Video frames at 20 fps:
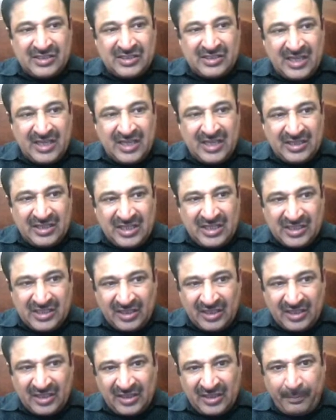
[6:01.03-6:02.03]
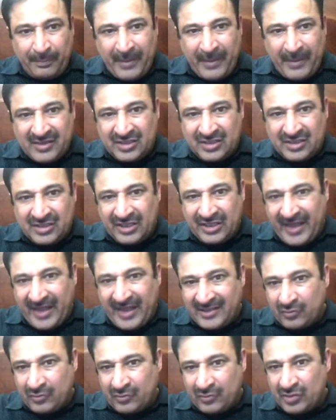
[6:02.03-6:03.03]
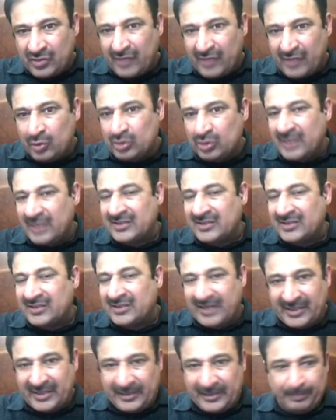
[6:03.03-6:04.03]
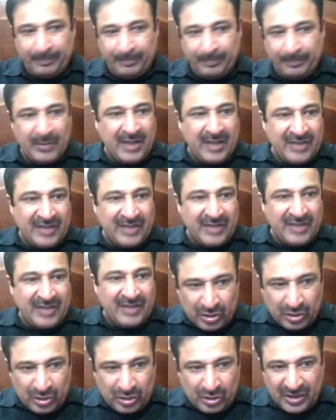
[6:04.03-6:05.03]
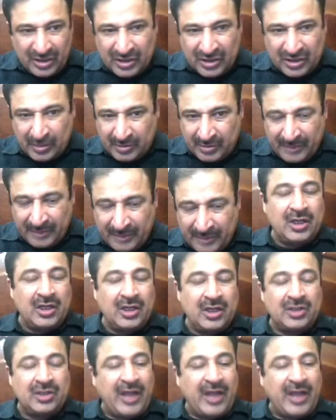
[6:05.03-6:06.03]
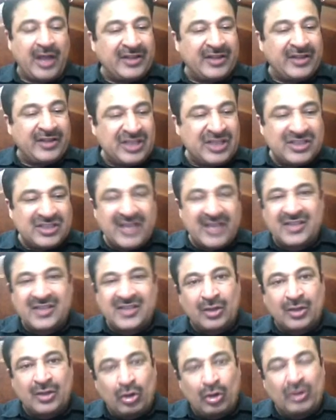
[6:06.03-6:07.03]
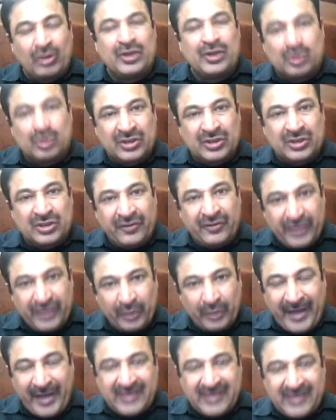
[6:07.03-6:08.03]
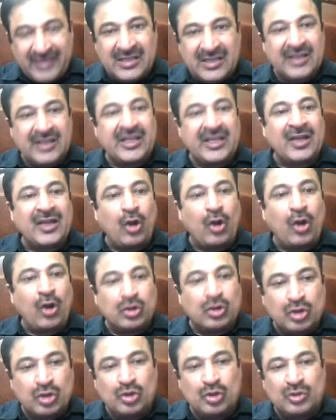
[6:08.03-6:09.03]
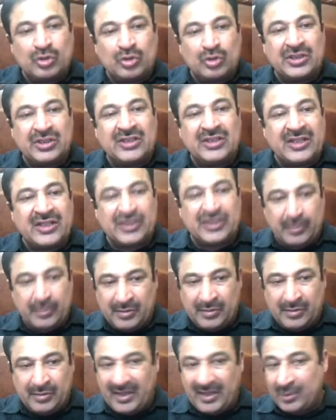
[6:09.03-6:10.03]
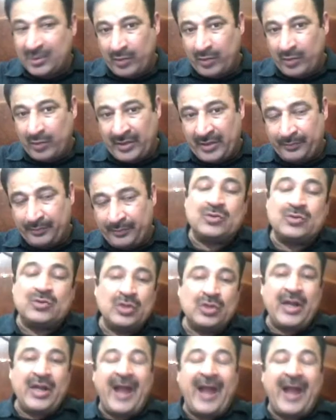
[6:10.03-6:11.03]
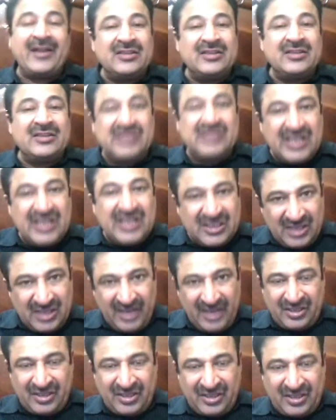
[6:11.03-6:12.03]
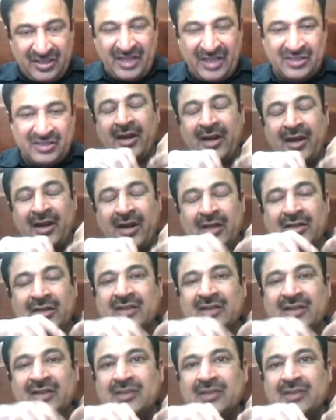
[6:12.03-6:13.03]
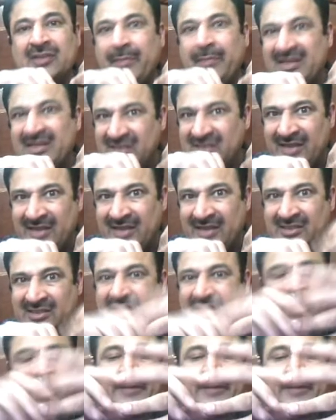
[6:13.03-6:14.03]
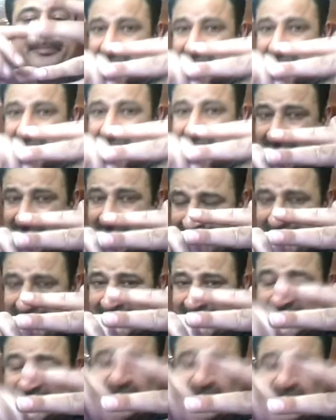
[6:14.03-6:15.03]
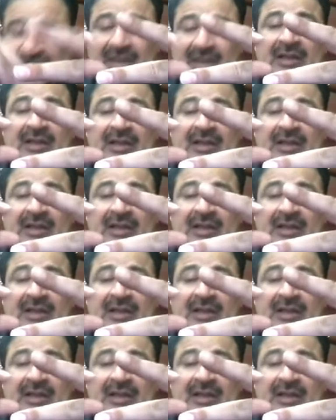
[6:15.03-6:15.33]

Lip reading: See, these are the best 3 tags which are used as a title. They are used in description. And these tags are not only used in the video tags, they are also used in the description as well. And these 3 things, that is the best tags in the title,